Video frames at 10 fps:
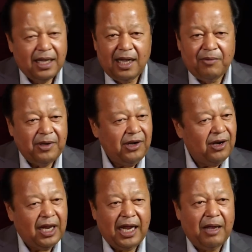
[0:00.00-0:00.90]
And when you're
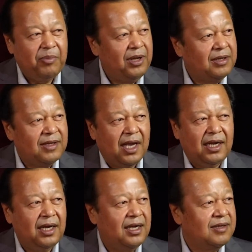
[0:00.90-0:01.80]
not happy
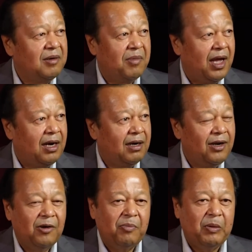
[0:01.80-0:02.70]
inside, it doesn't matter.
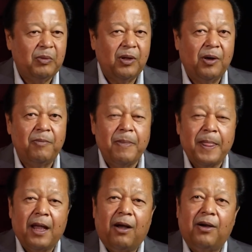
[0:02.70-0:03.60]
People go,
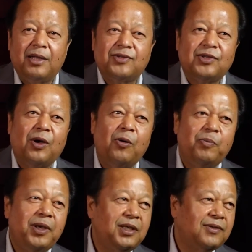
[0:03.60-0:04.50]
oh, it's so
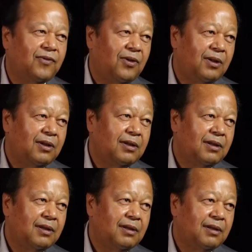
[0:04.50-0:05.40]
peaceful.
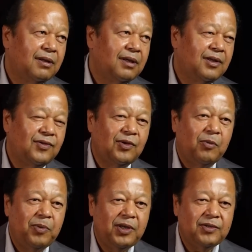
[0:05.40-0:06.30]
It's so
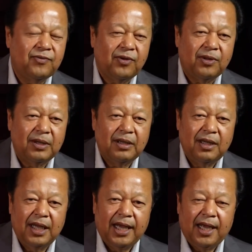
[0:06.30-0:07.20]
peaceful.
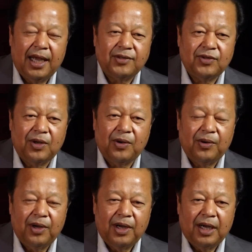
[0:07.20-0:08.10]
And
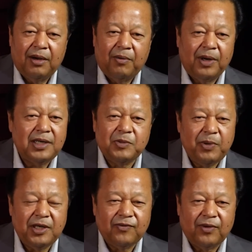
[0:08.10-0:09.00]
so what is
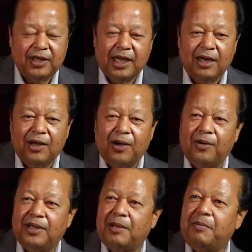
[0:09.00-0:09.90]
peaceful?
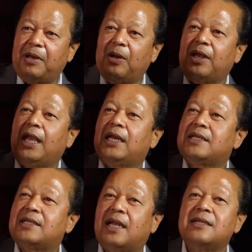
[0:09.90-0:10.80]
They'll be looking at a
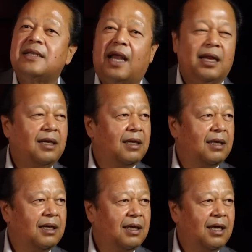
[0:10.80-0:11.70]
sunset.
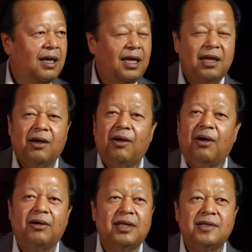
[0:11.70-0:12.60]
And they'll go,
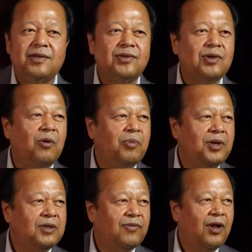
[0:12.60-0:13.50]
oh, this is so
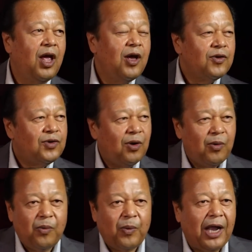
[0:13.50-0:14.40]
peaceful.
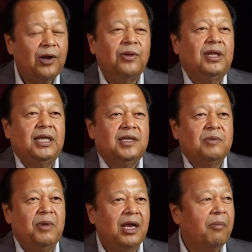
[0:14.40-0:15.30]
So why don't they just
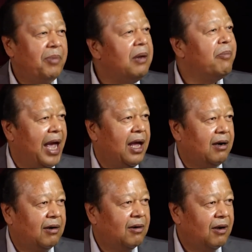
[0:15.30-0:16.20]
make a big
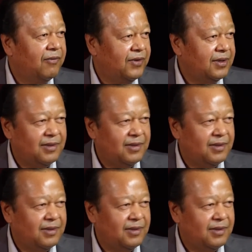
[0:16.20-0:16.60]
banner of a